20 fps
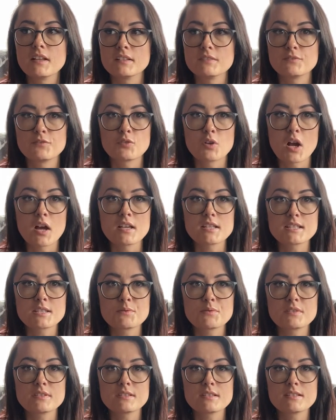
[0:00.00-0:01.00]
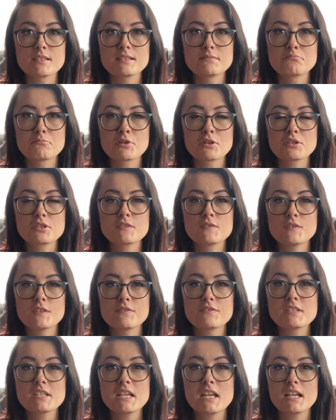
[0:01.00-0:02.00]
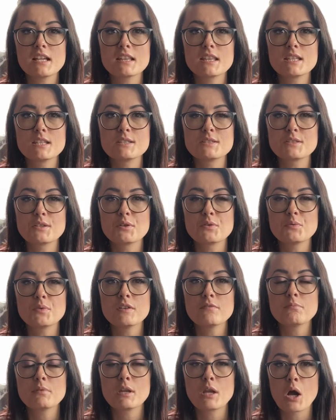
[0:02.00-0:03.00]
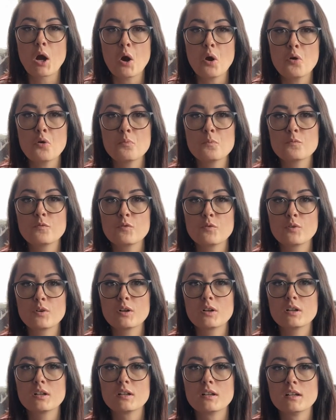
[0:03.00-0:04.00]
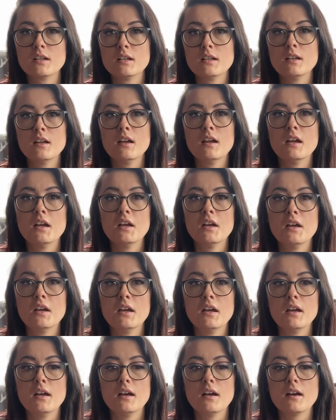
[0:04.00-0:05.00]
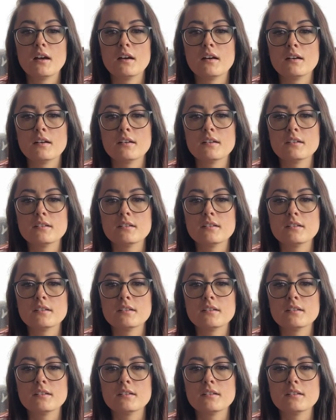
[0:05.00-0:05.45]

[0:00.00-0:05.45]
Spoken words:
For us, it was since March 15th, and so we've been home for a